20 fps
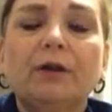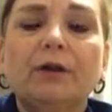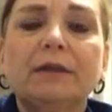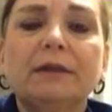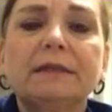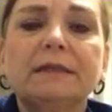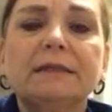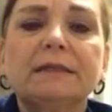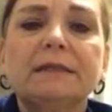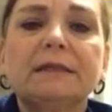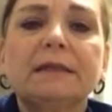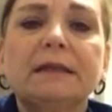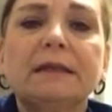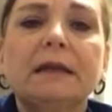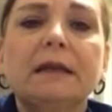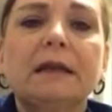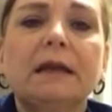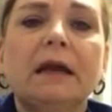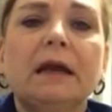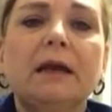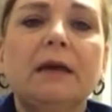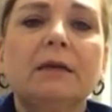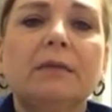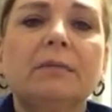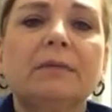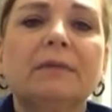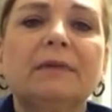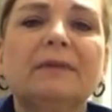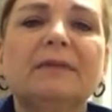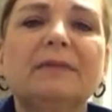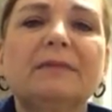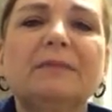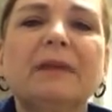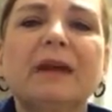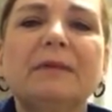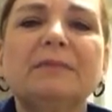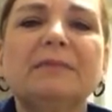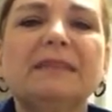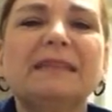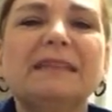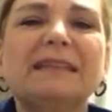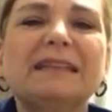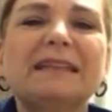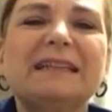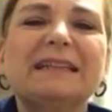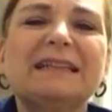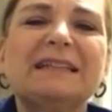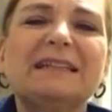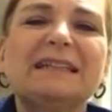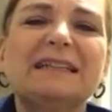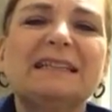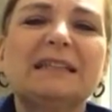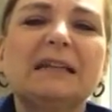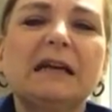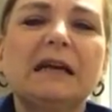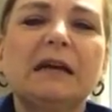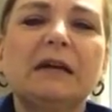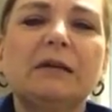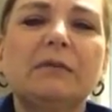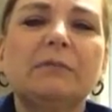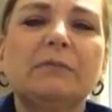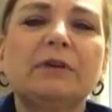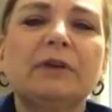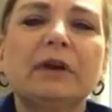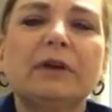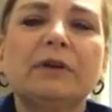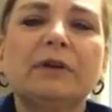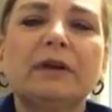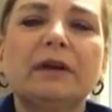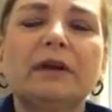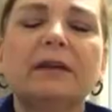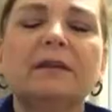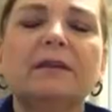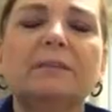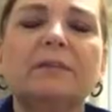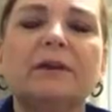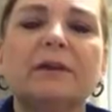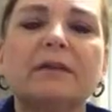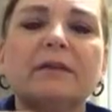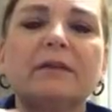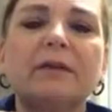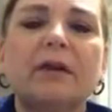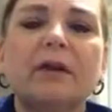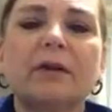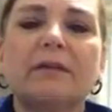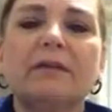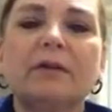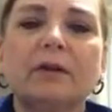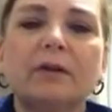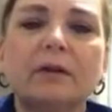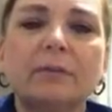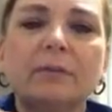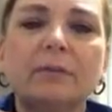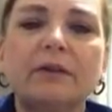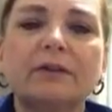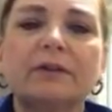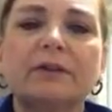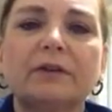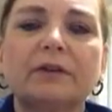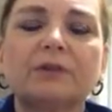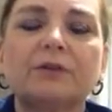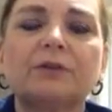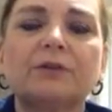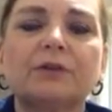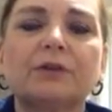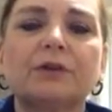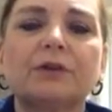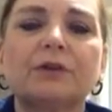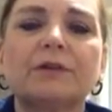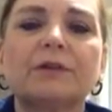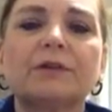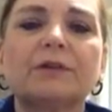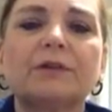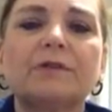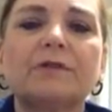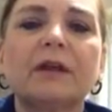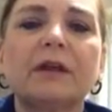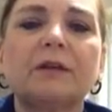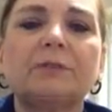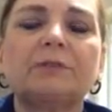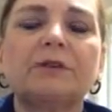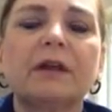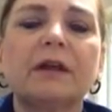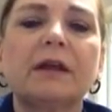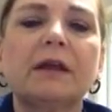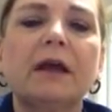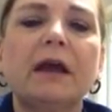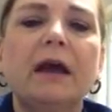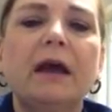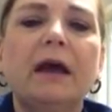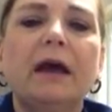You can see it sometimes in kids, younger kids, because all of their musculature isn't developed yet.